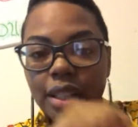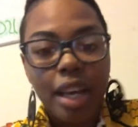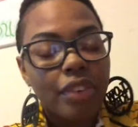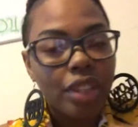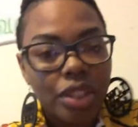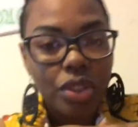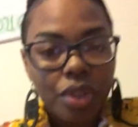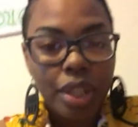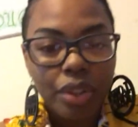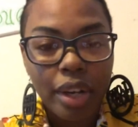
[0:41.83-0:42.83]
Everything's
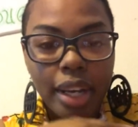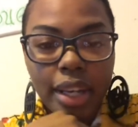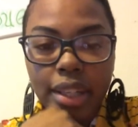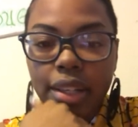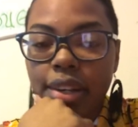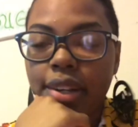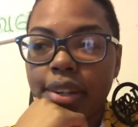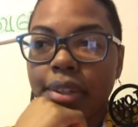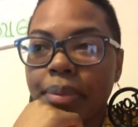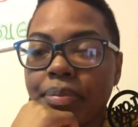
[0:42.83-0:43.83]
going great.
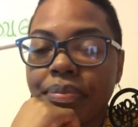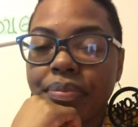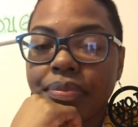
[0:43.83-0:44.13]
I